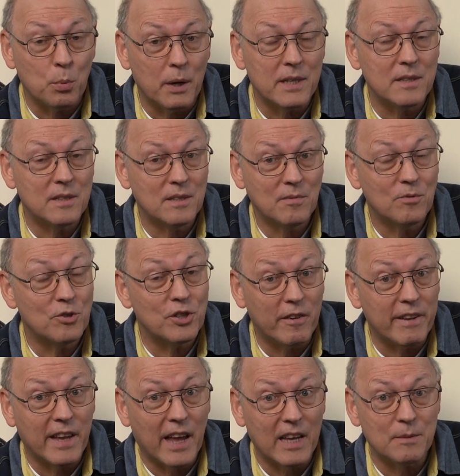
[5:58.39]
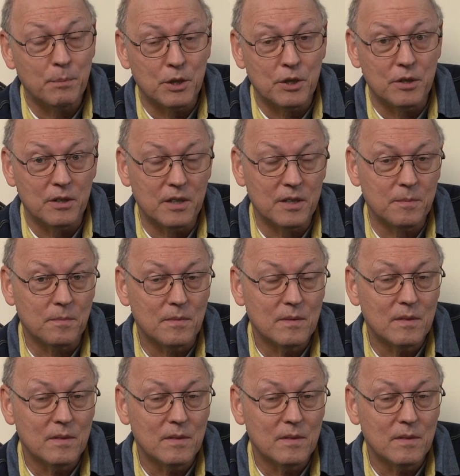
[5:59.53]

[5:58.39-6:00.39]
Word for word: one, sherry cask matured,